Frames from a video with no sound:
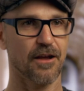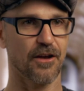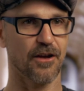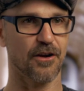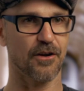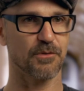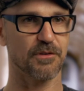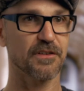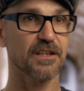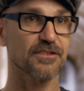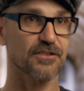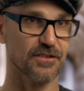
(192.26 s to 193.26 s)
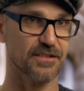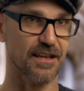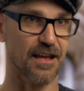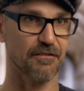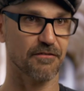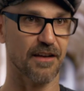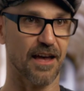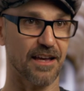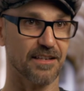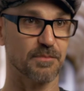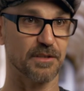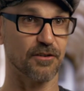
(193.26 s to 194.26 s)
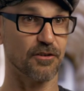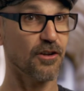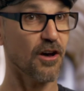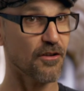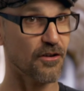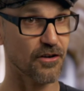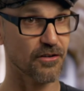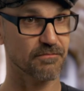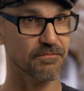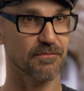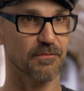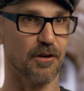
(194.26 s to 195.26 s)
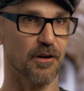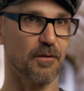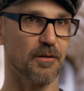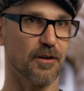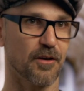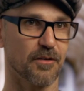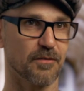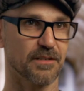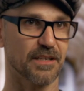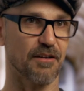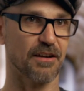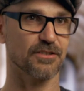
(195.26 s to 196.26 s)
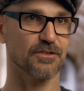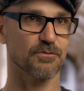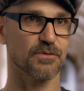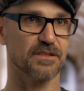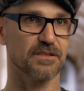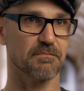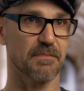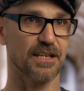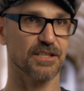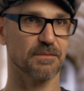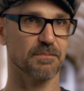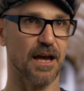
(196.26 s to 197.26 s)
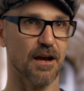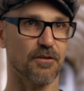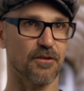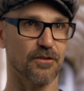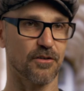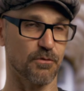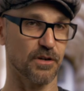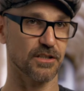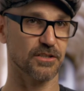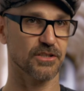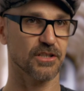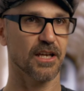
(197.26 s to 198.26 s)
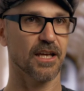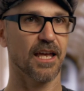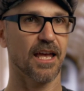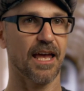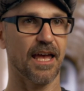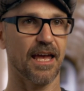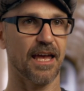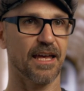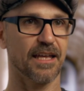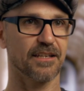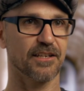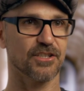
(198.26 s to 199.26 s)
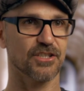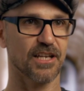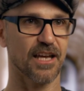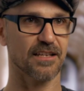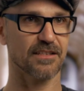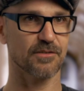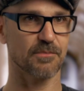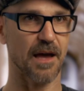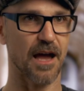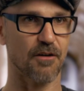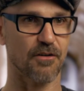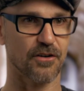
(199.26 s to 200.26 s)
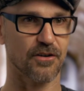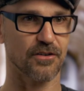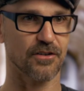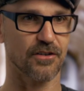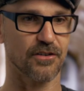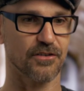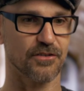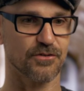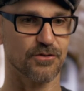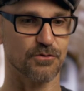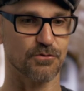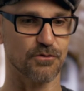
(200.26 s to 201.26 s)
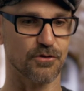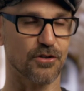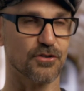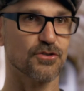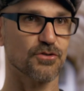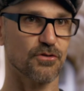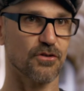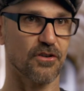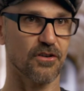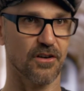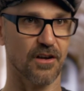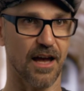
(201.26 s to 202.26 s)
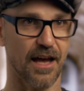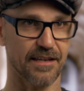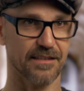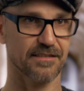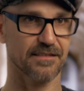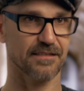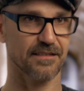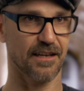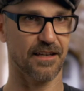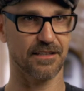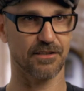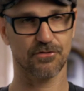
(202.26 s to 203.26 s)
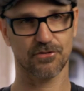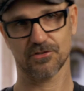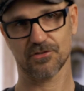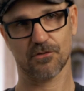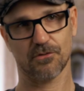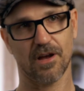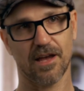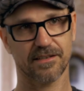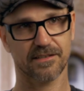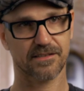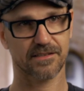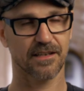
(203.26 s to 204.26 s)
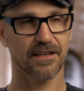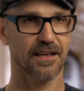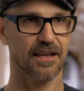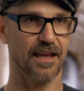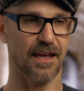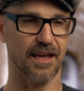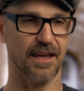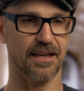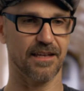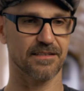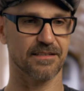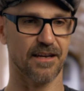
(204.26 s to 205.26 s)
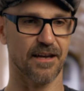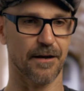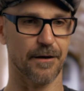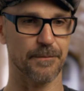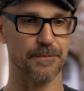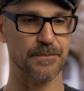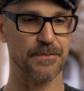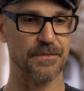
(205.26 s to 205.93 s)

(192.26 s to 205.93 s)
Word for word: uh, reveals herself as being another uh, uh character with magic power, a witch. And uh, she has the power to conjure ice and illusions through ice. And, um,